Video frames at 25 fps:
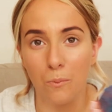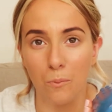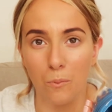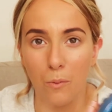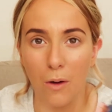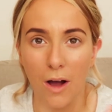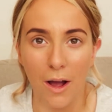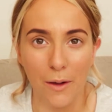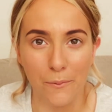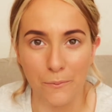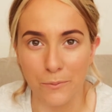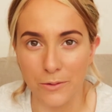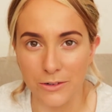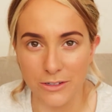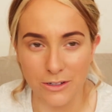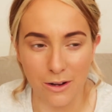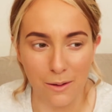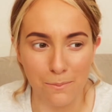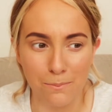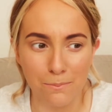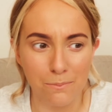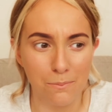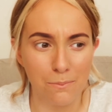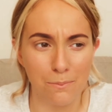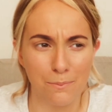why would
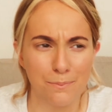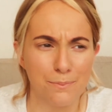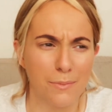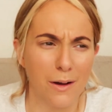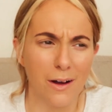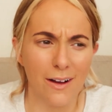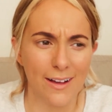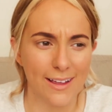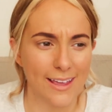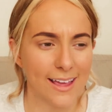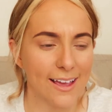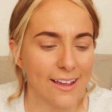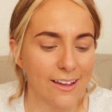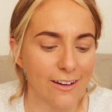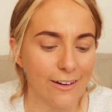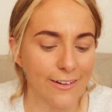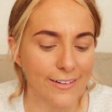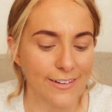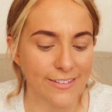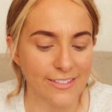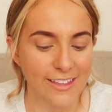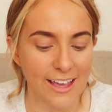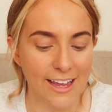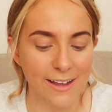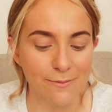I buy it, kind
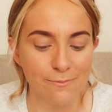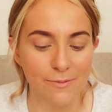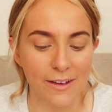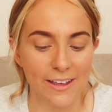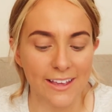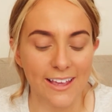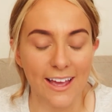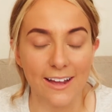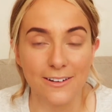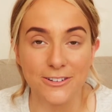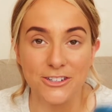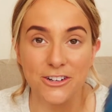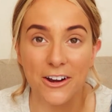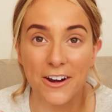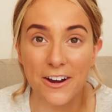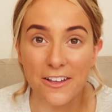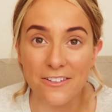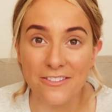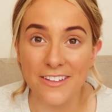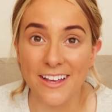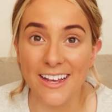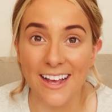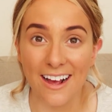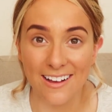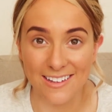of thing. But yeah, I'm trying to
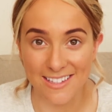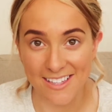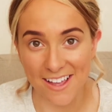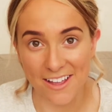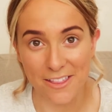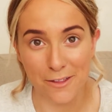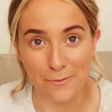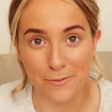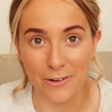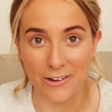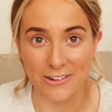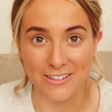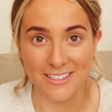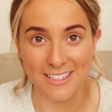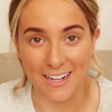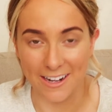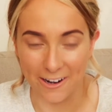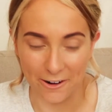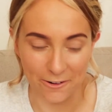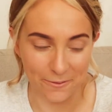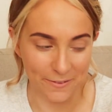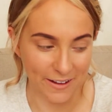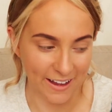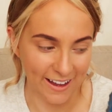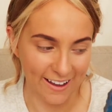think outside the box a
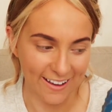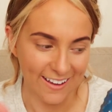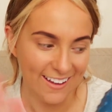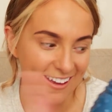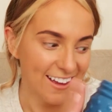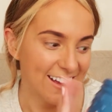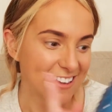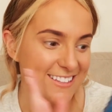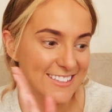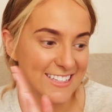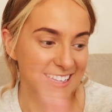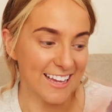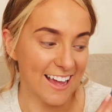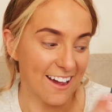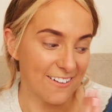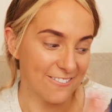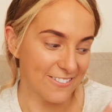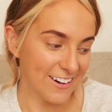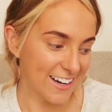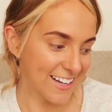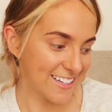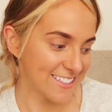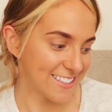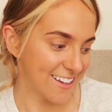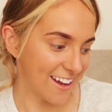little bit. So yeah, I'm
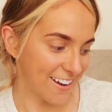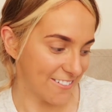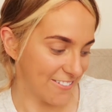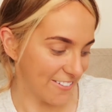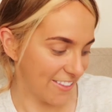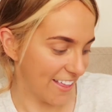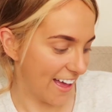really excited for